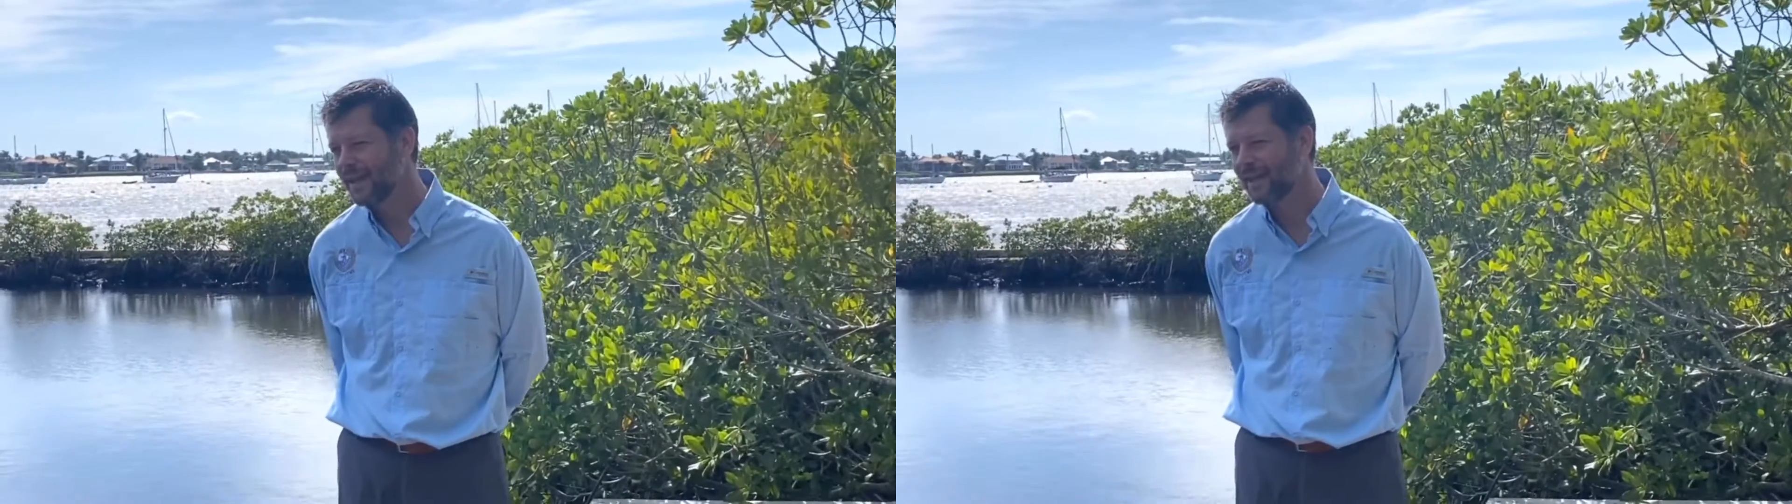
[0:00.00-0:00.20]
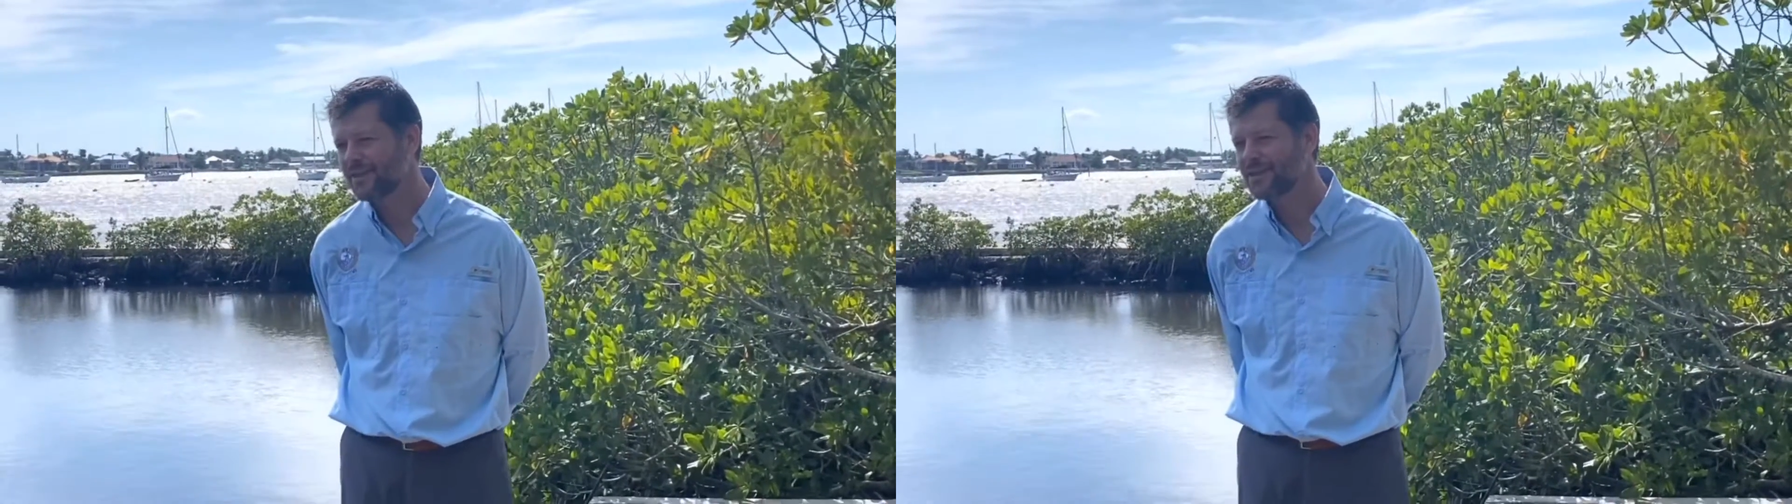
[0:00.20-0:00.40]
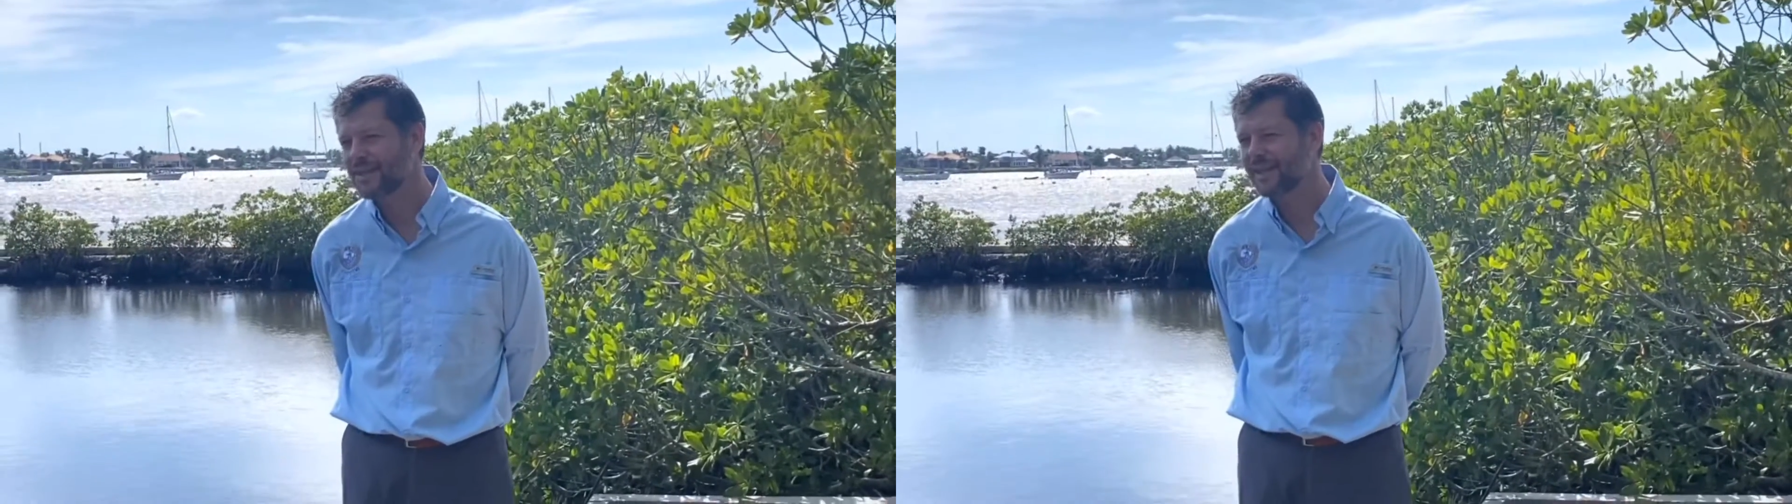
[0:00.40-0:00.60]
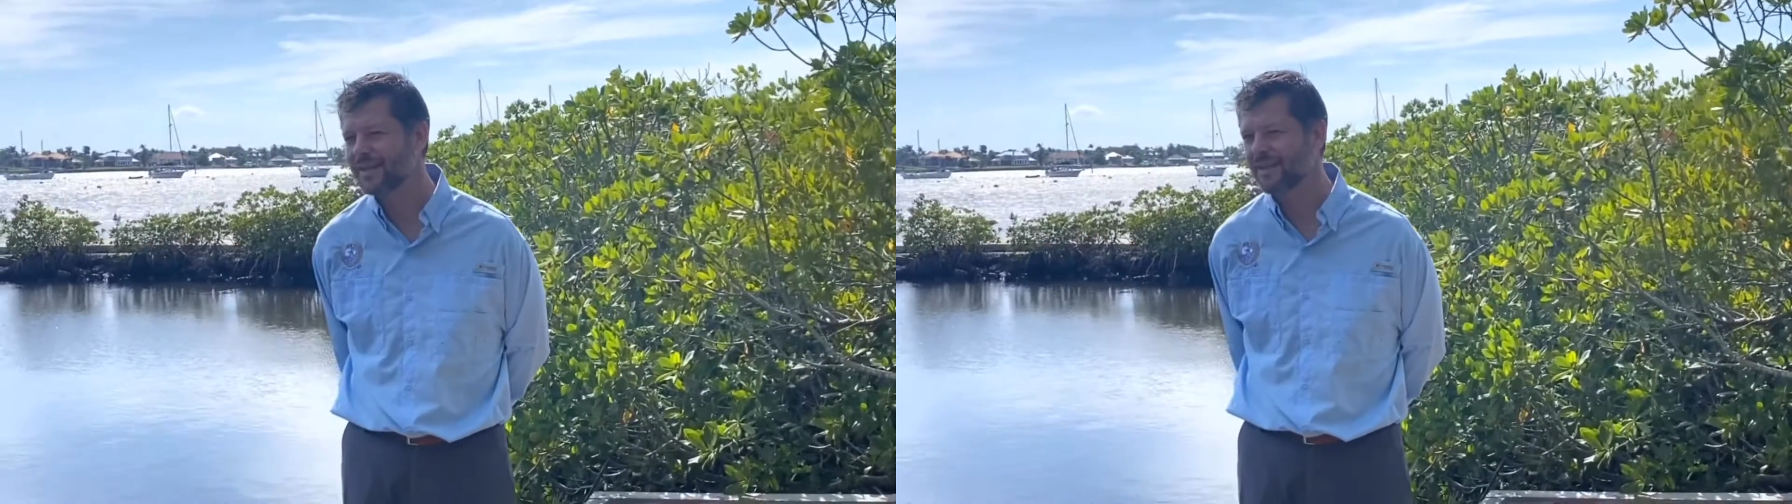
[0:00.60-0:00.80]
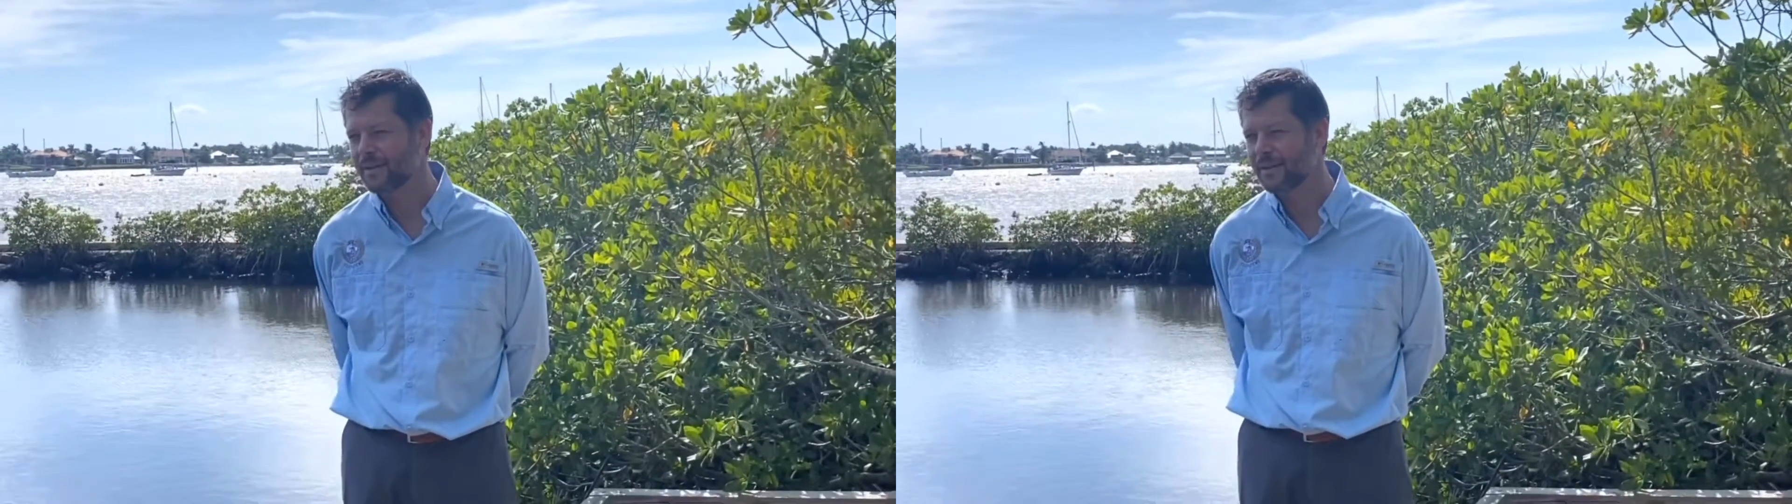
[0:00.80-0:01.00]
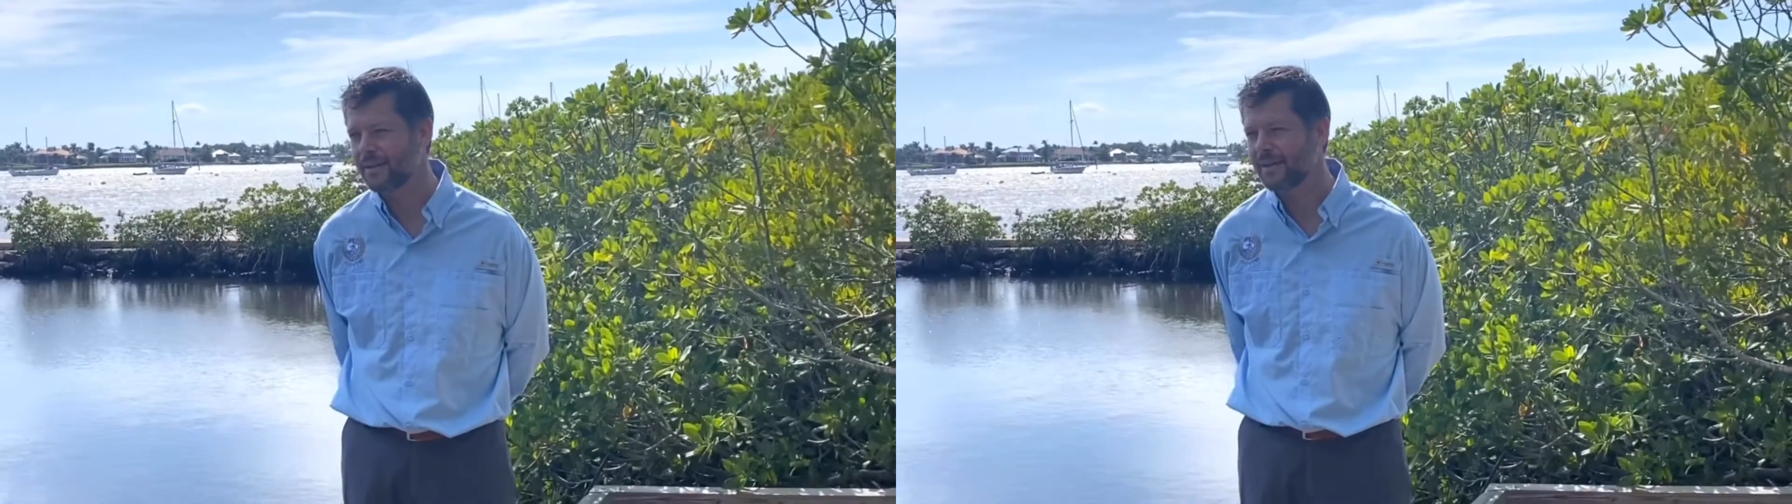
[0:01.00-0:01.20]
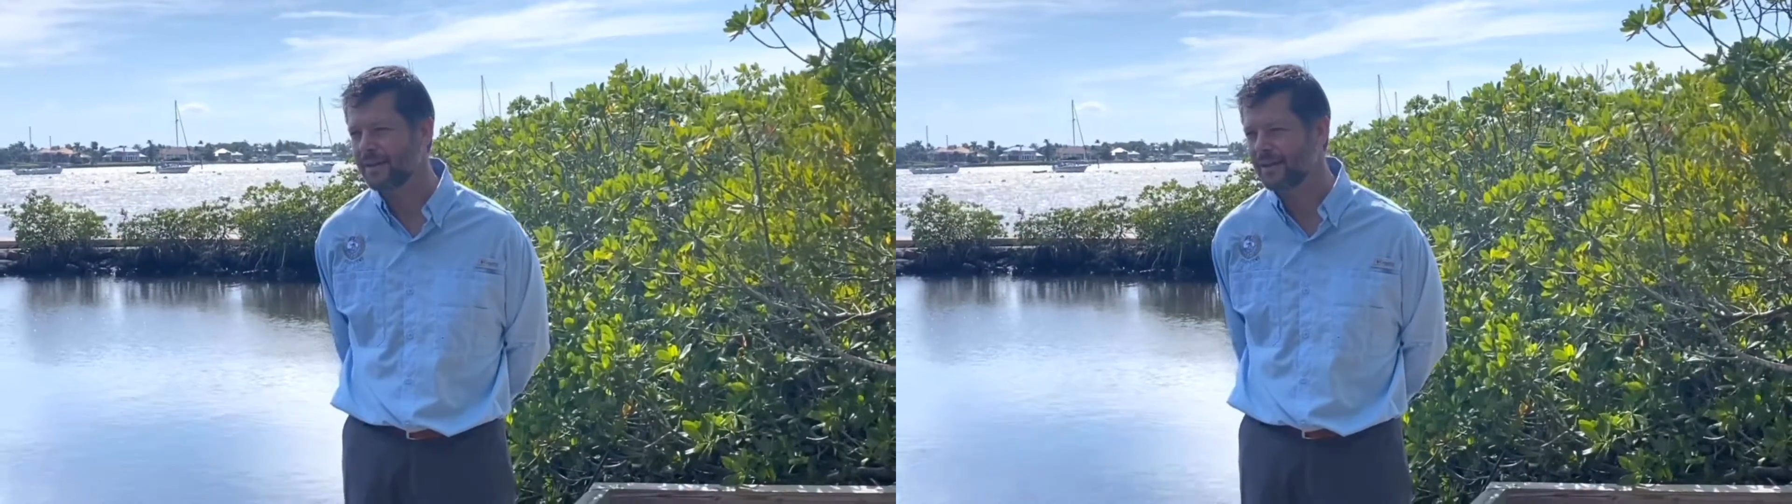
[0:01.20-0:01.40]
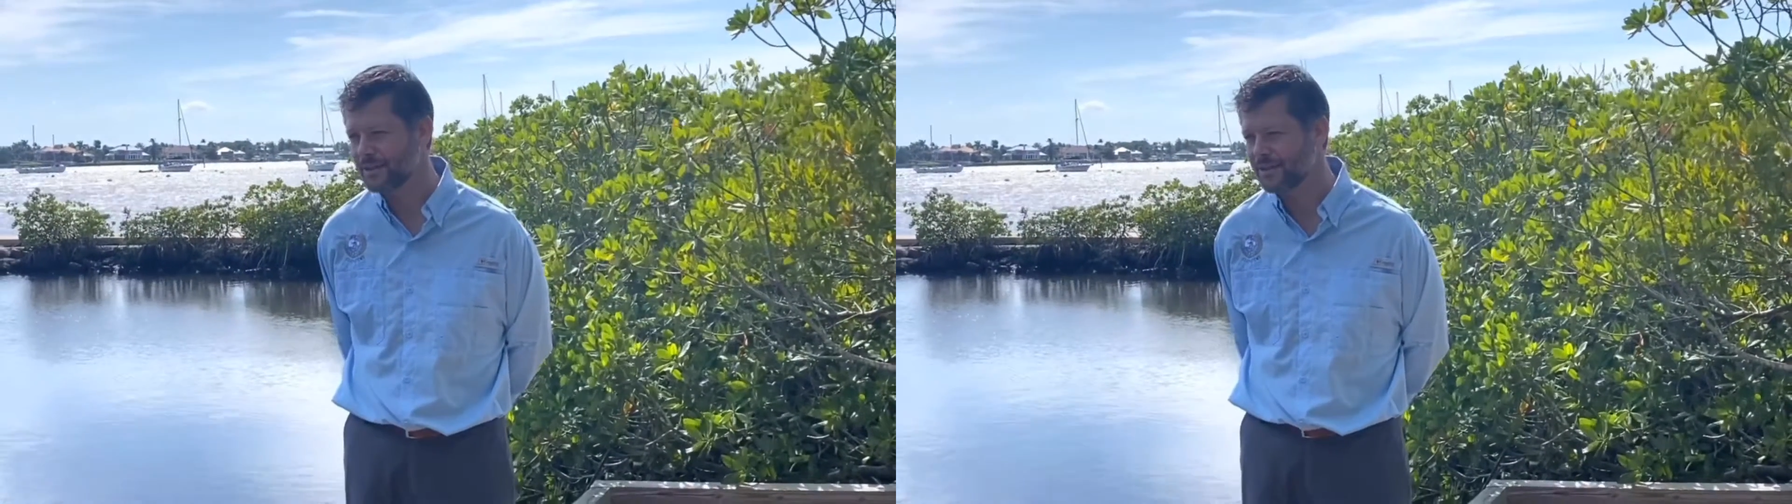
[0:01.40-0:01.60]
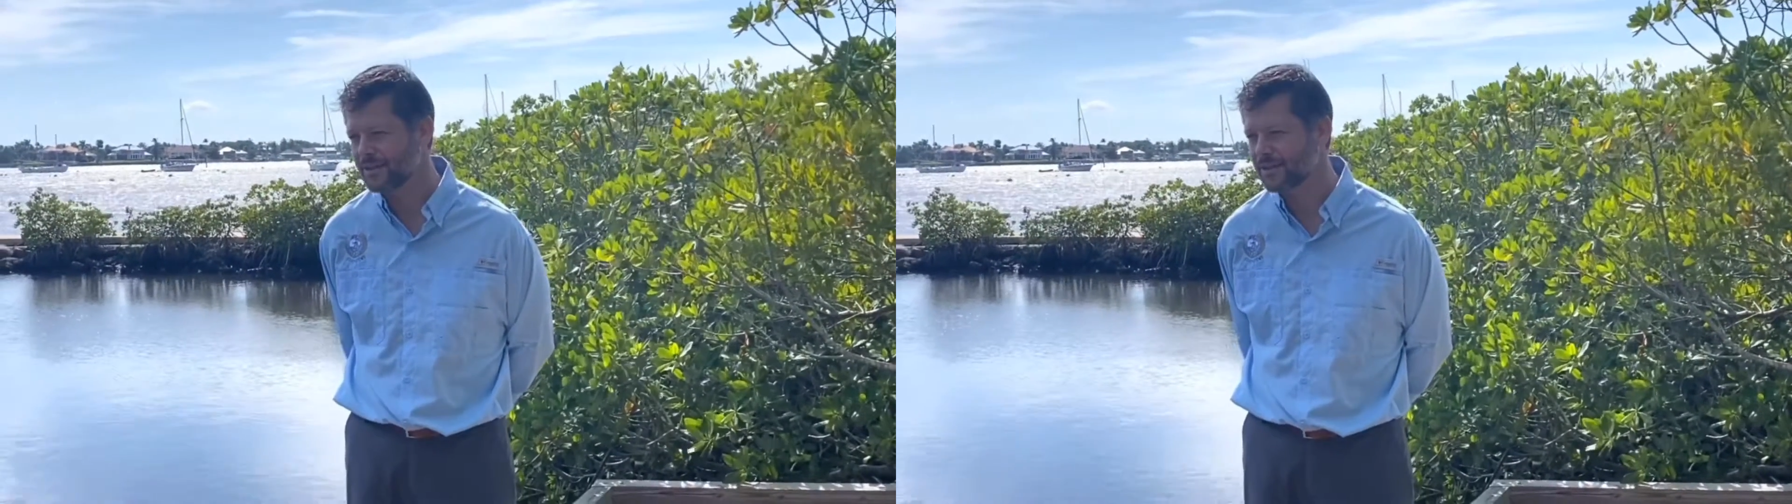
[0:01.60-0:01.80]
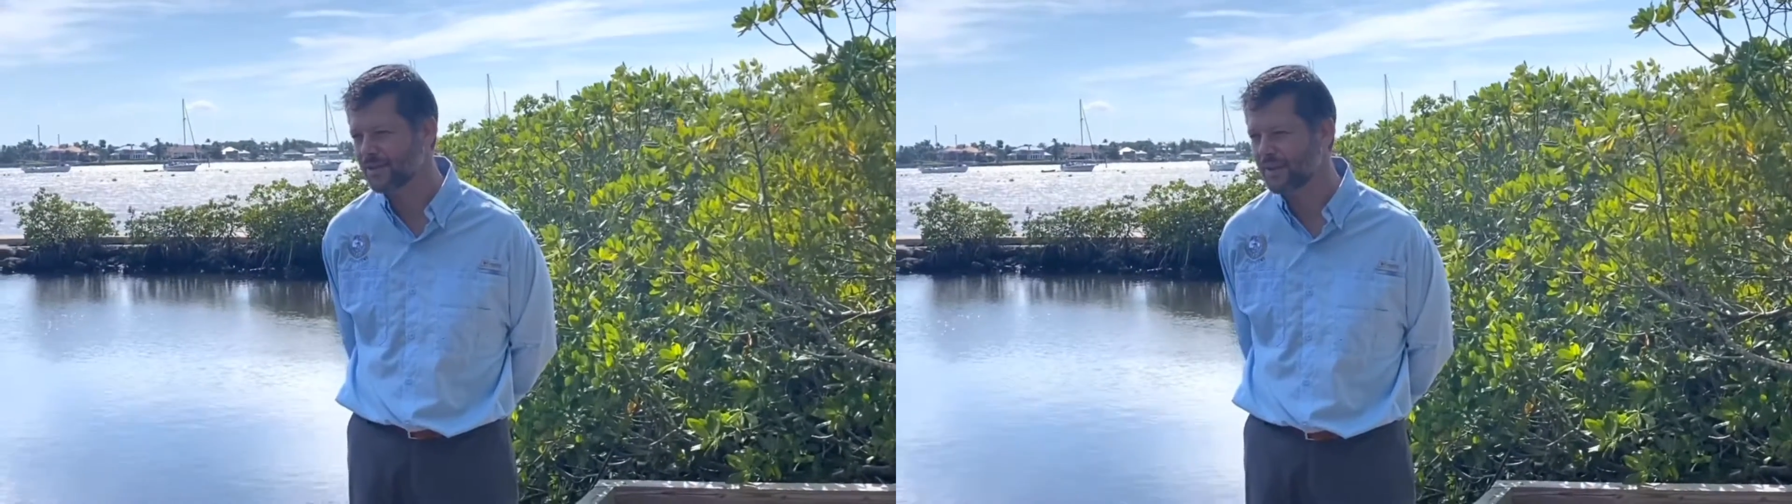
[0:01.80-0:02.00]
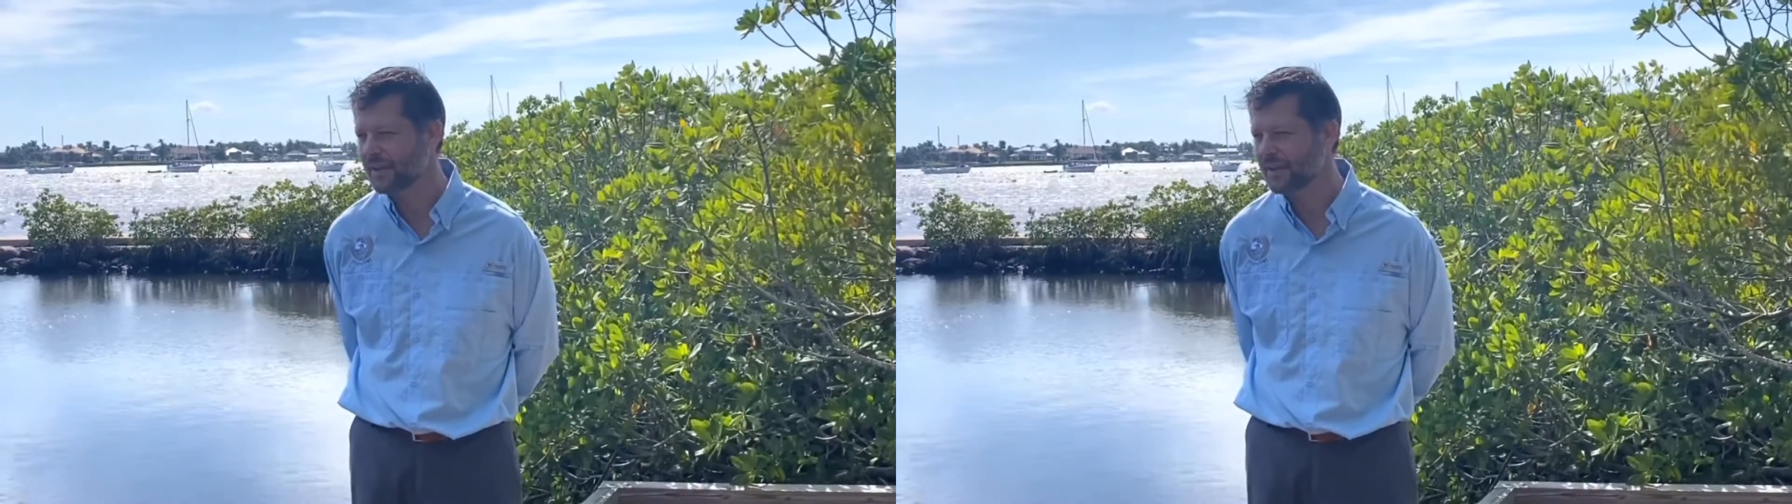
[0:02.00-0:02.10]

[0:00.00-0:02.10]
and understand the issues so